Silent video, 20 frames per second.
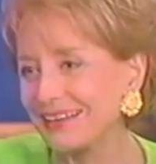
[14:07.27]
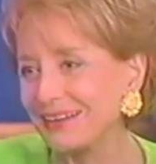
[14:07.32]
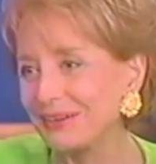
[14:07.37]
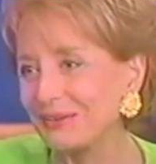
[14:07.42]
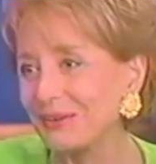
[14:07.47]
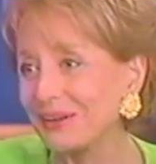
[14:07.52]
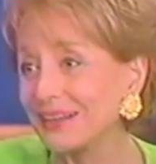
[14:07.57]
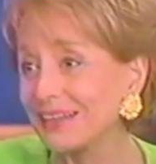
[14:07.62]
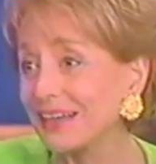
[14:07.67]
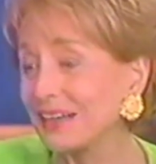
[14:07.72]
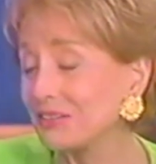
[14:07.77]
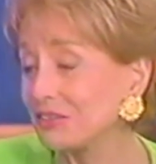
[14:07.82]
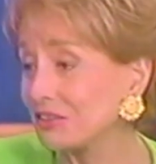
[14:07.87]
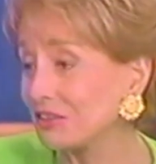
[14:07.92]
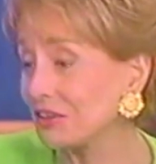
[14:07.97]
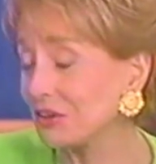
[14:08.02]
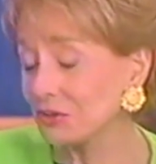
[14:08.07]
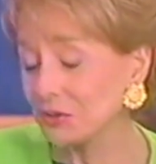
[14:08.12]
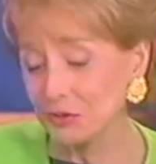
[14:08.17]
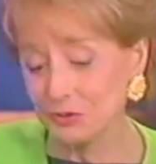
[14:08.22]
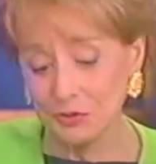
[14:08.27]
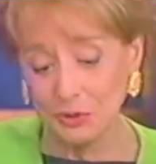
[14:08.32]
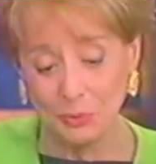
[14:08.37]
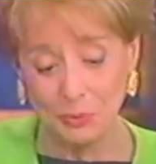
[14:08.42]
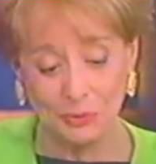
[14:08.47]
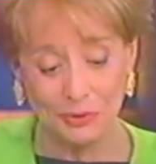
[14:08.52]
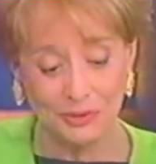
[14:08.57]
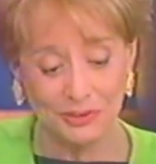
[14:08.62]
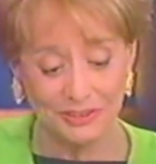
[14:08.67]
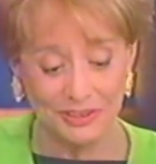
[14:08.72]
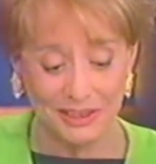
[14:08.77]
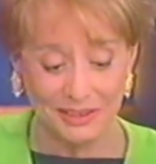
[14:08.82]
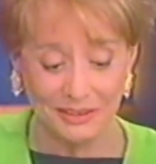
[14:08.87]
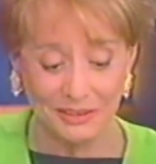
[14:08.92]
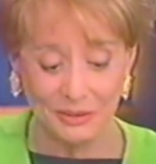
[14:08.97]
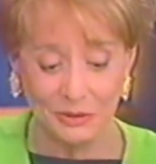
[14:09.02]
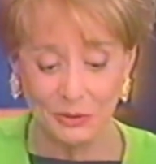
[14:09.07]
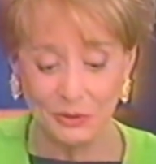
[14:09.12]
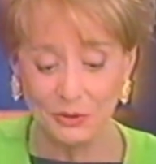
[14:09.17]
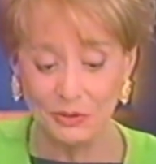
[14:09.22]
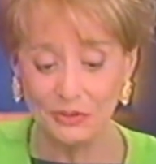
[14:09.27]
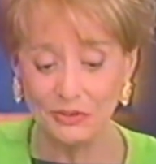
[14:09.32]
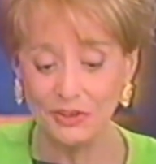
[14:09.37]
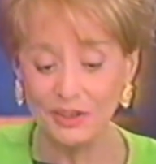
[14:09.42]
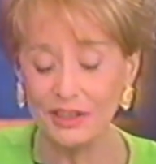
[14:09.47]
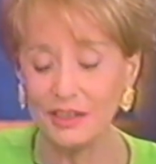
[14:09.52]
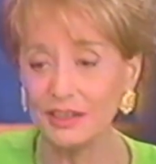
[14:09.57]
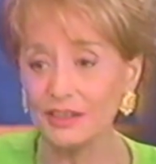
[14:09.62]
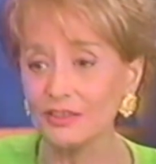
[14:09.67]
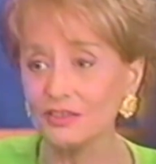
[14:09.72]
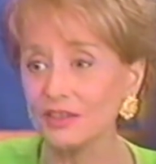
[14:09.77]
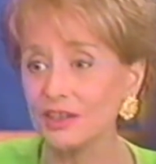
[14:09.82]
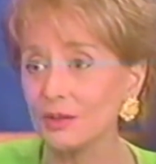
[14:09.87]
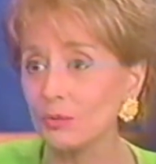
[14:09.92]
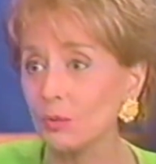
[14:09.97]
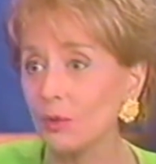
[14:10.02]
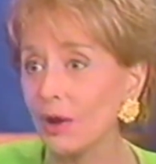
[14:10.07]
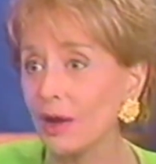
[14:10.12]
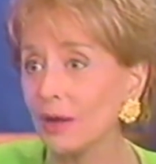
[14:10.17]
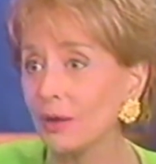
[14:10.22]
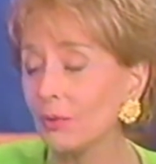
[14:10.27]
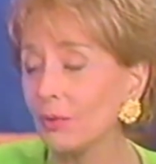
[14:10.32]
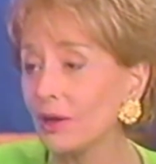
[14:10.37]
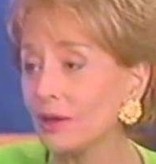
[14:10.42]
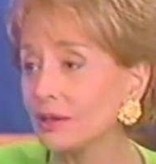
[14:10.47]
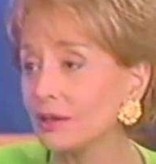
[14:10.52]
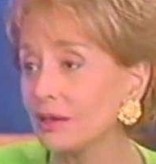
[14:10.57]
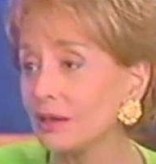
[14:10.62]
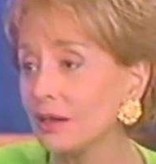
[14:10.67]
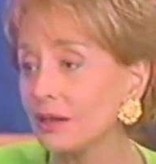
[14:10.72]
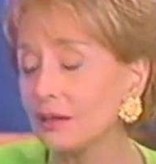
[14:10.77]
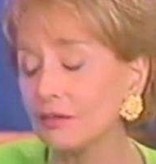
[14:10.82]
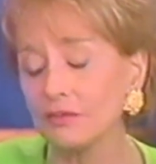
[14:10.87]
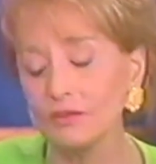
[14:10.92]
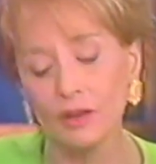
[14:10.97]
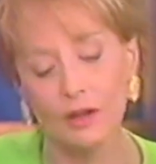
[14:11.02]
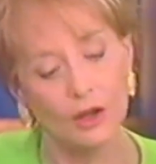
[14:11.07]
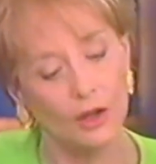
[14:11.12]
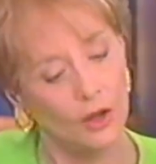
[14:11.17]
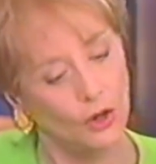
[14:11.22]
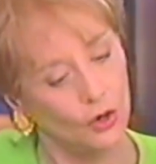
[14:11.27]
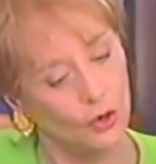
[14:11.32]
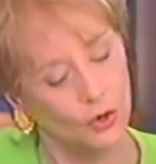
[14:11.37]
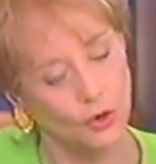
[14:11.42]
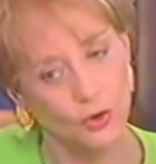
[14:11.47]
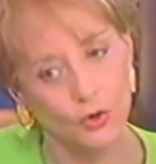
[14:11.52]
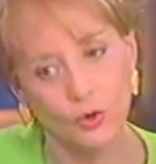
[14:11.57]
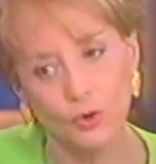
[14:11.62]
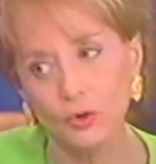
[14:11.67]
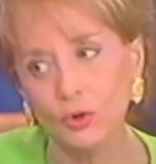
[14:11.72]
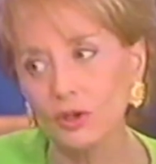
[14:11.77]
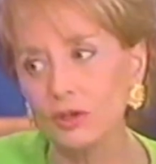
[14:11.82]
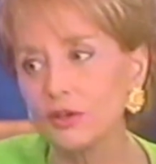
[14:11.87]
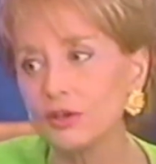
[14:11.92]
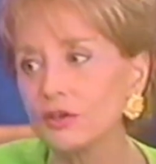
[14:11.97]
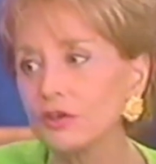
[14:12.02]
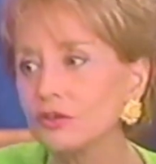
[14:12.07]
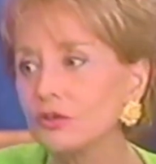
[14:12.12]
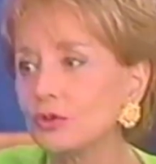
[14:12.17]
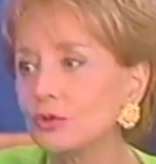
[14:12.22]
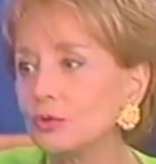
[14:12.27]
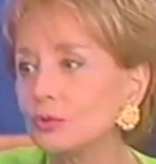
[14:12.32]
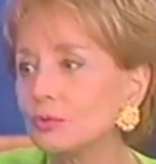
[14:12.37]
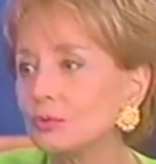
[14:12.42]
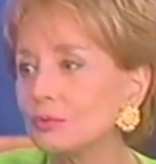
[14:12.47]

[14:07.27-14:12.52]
Well, he has a sense of humor, as I think you could see. He said, why 1 glove? Cooler than 2.